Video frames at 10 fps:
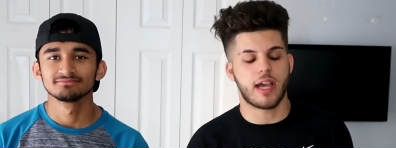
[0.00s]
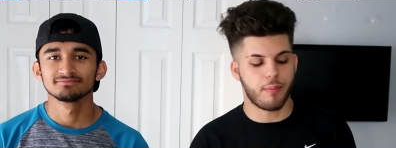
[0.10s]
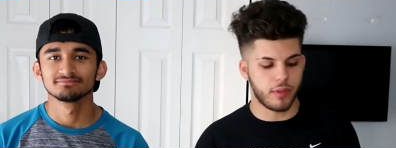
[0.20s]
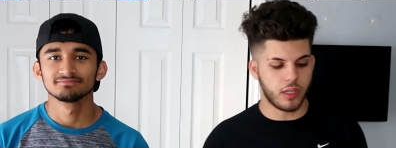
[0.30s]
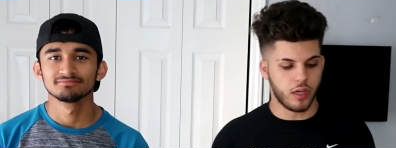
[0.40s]

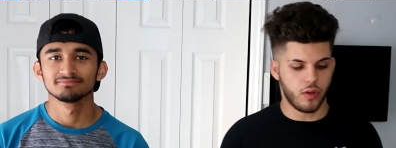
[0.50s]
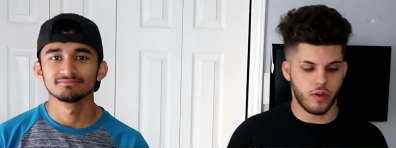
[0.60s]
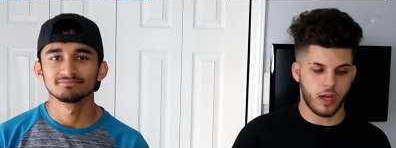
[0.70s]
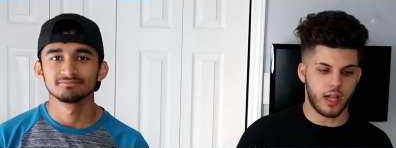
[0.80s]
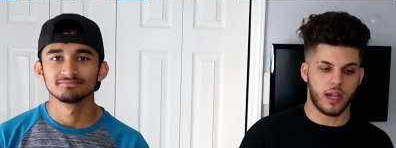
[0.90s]
Speaker 1: down
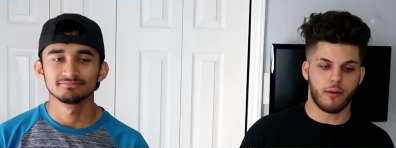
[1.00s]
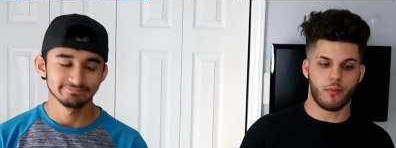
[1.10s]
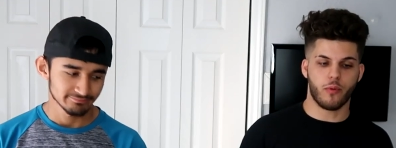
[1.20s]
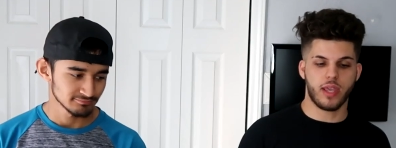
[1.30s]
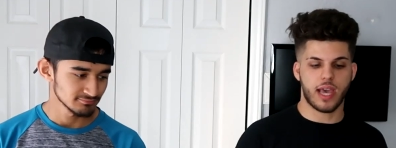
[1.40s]
below,
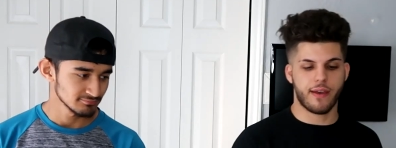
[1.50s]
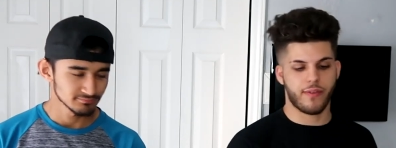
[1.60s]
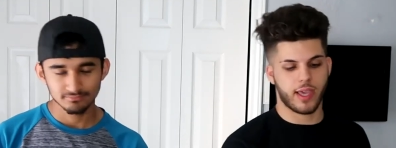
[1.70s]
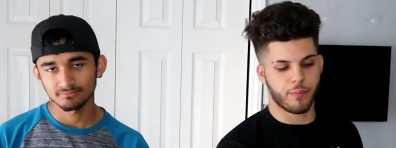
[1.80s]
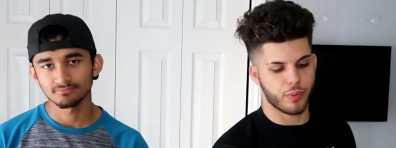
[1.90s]
um, we have
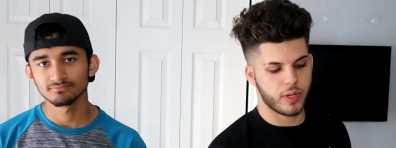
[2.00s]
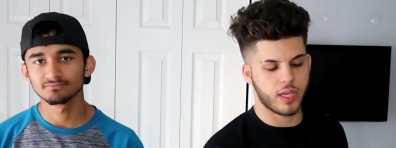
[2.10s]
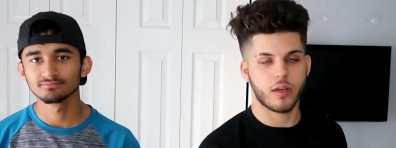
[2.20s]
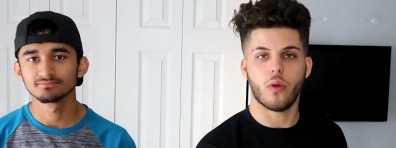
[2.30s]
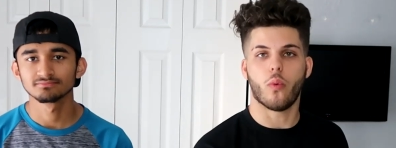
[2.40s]
a
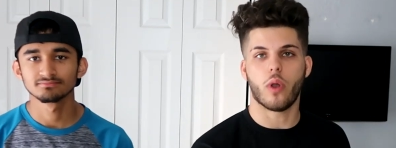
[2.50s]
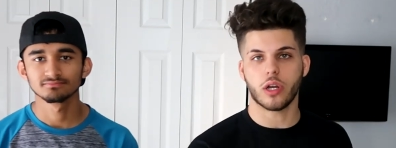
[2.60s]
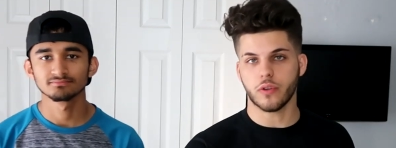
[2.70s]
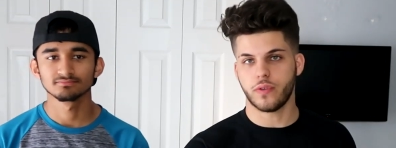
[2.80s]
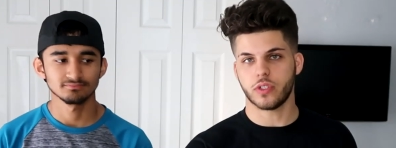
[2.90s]
Brita
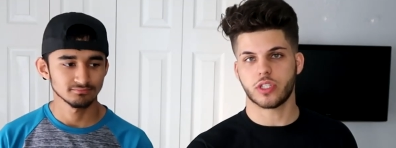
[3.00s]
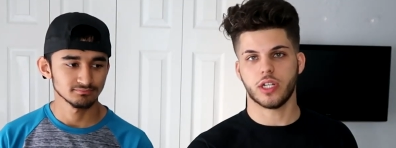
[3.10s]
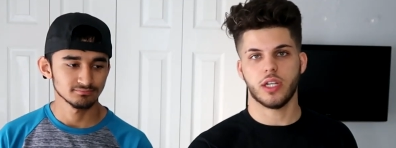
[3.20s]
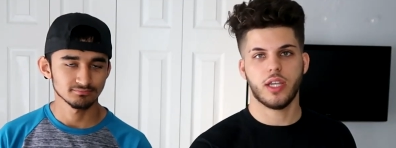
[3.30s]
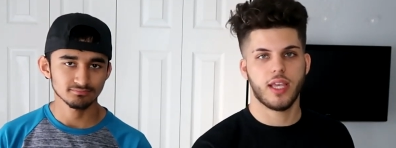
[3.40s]
water
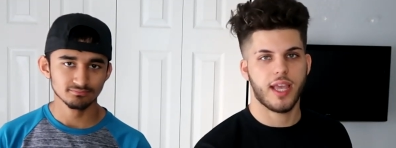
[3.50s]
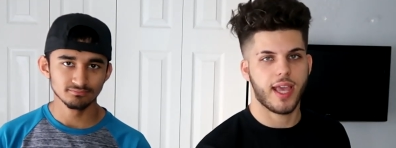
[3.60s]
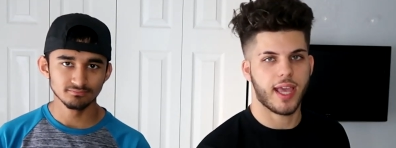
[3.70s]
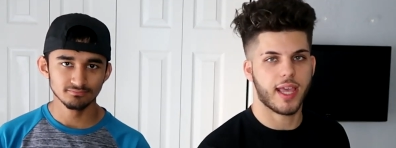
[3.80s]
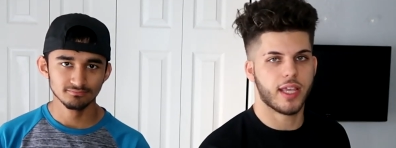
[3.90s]
filter
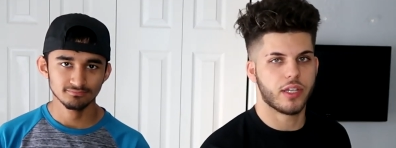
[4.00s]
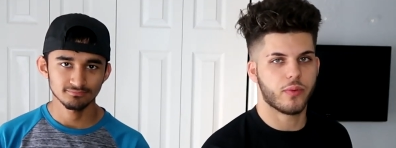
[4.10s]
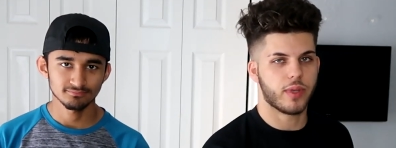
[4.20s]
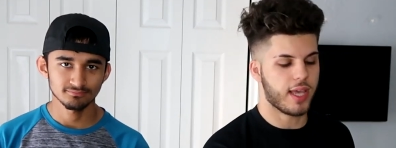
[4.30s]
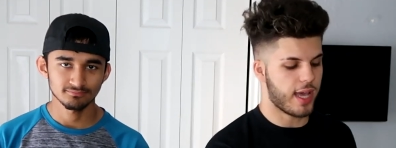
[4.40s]
and
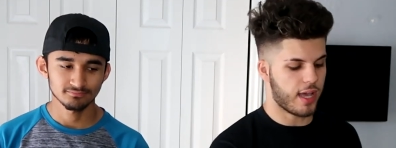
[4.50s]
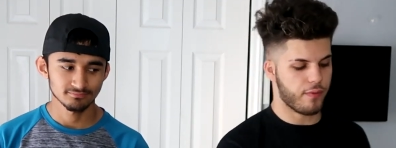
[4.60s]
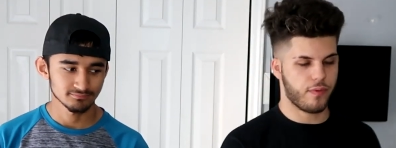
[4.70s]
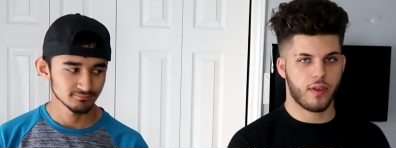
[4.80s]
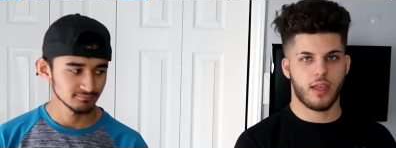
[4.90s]
we
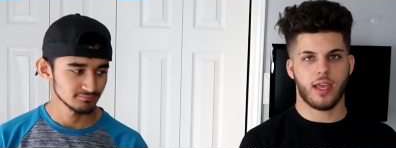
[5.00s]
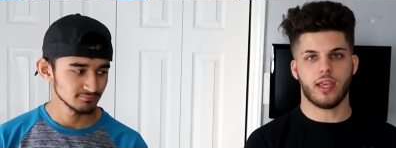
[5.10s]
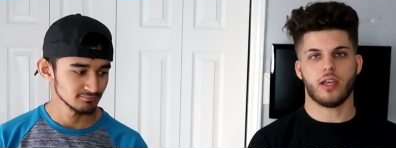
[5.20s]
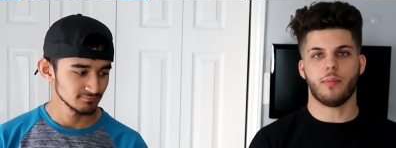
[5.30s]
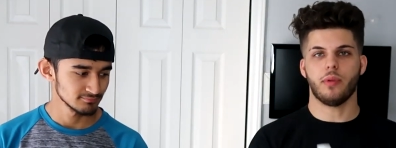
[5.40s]
have
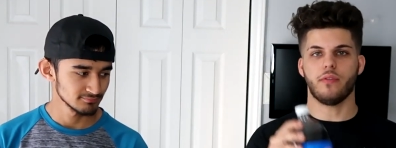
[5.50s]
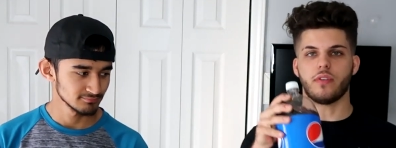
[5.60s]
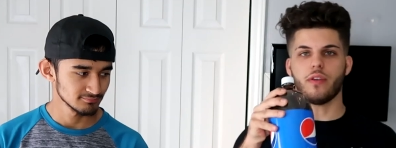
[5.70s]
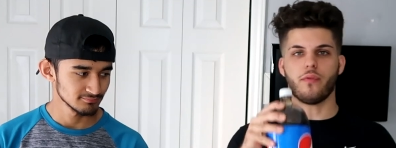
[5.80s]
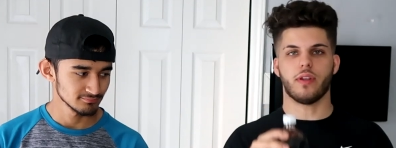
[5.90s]
a couple of
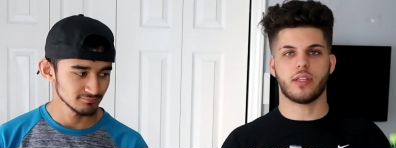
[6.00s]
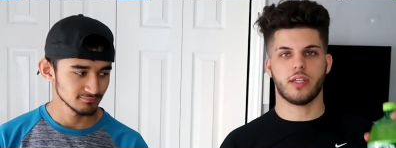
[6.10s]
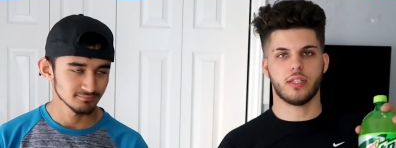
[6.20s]
different